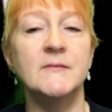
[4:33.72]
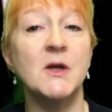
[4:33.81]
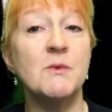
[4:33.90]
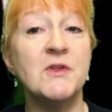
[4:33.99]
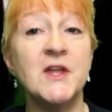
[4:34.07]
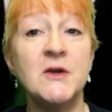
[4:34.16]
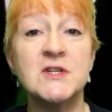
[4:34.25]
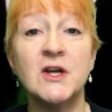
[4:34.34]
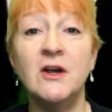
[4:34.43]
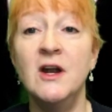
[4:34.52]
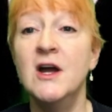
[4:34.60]
Without
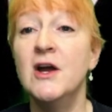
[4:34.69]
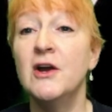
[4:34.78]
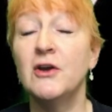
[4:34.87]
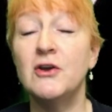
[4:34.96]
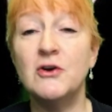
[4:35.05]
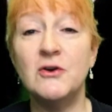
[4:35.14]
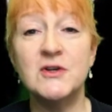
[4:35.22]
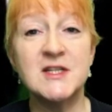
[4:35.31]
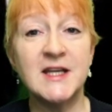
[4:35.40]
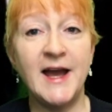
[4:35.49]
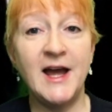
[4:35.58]
her,
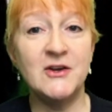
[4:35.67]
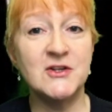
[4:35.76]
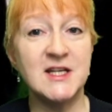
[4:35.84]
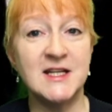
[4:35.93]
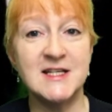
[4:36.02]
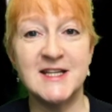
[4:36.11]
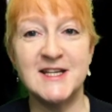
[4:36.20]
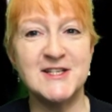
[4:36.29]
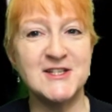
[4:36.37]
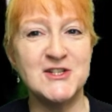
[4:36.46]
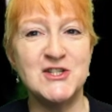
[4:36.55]
God cannot
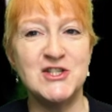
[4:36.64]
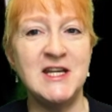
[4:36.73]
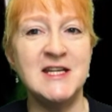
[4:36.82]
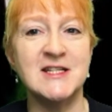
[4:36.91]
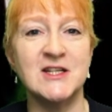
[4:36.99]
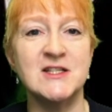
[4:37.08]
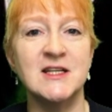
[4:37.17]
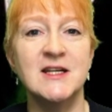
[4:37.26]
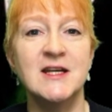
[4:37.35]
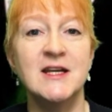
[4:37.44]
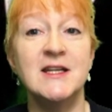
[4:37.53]
exist as Jesus.
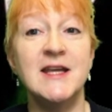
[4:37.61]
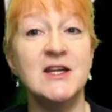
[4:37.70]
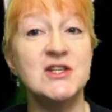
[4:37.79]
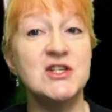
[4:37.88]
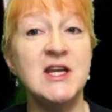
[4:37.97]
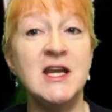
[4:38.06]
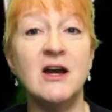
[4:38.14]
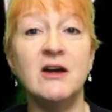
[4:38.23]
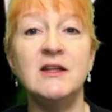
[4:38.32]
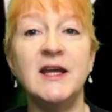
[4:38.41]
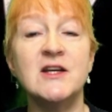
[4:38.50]
Yet she,
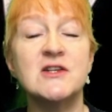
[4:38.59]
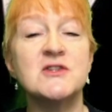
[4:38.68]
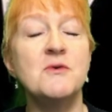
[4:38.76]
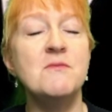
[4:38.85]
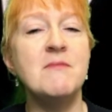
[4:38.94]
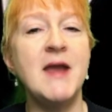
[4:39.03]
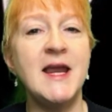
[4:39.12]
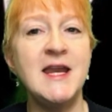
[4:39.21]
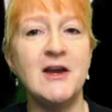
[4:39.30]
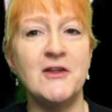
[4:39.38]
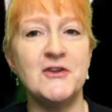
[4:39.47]
unlike so
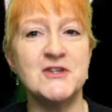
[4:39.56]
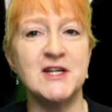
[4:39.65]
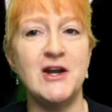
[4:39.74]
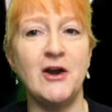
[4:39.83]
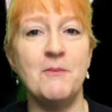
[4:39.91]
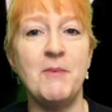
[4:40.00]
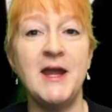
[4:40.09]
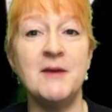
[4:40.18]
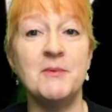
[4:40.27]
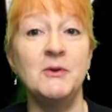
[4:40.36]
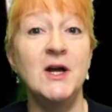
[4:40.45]
many others in our
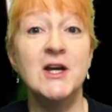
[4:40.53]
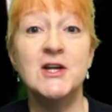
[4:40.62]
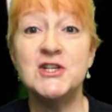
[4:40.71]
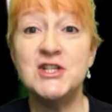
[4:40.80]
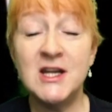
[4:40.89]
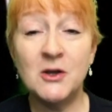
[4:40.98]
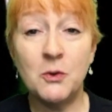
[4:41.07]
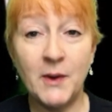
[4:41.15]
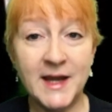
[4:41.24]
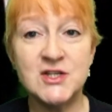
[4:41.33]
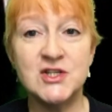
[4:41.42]
Bible, she
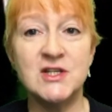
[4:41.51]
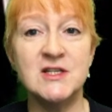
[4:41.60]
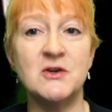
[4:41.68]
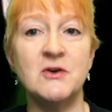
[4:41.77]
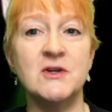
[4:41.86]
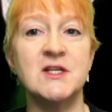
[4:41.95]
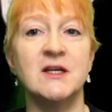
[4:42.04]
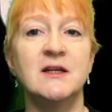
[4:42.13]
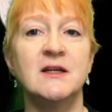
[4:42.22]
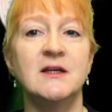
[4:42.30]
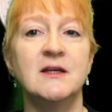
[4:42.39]
questions God.
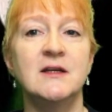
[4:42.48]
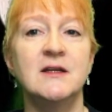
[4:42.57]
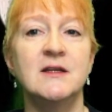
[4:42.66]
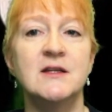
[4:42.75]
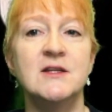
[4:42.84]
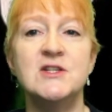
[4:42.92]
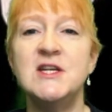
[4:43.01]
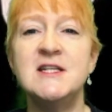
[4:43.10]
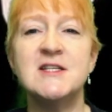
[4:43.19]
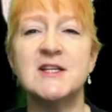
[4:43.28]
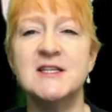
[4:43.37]

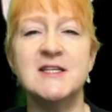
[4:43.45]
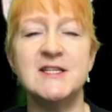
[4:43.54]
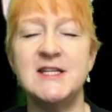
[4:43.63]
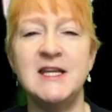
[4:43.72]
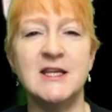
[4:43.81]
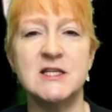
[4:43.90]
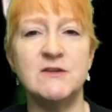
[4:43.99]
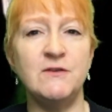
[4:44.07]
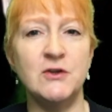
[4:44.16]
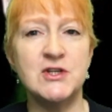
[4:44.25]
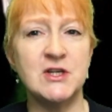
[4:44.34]
She doesn't see this
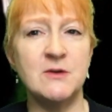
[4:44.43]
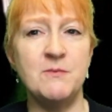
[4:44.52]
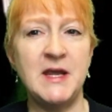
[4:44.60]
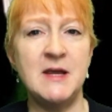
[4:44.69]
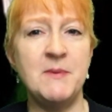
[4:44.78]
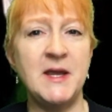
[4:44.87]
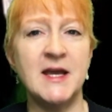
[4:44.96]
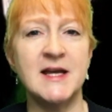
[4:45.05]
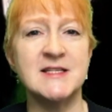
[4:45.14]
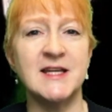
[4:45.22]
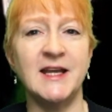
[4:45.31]
future baby
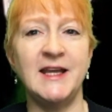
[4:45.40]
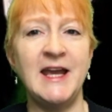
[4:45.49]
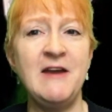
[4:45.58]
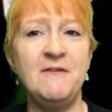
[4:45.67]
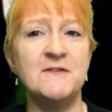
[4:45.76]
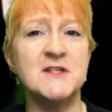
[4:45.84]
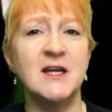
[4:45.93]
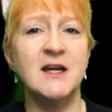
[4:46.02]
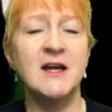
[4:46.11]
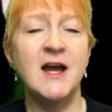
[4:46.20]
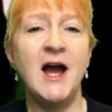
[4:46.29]
as a gift.
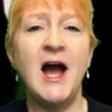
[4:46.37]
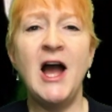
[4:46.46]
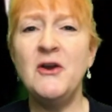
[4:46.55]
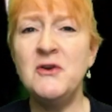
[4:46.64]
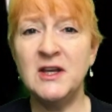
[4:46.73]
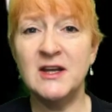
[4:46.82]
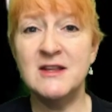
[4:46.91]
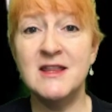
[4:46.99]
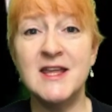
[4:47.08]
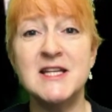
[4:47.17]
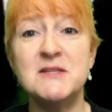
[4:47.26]
How
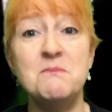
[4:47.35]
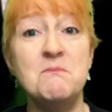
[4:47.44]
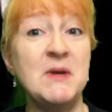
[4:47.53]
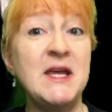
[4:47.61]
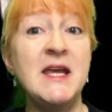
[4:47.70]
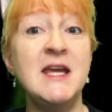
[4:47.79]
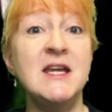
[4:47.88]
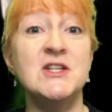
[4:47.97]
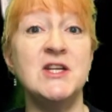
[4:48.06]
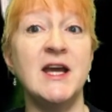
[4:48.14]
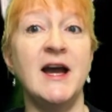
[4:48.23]
can this be,
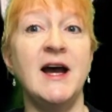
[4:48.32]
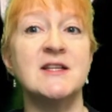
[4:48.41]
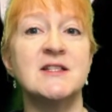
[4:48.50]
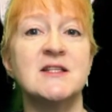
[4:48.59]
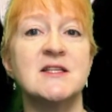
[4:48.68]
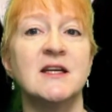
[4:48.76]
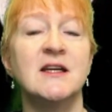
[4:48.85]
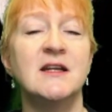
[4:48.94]
she asks.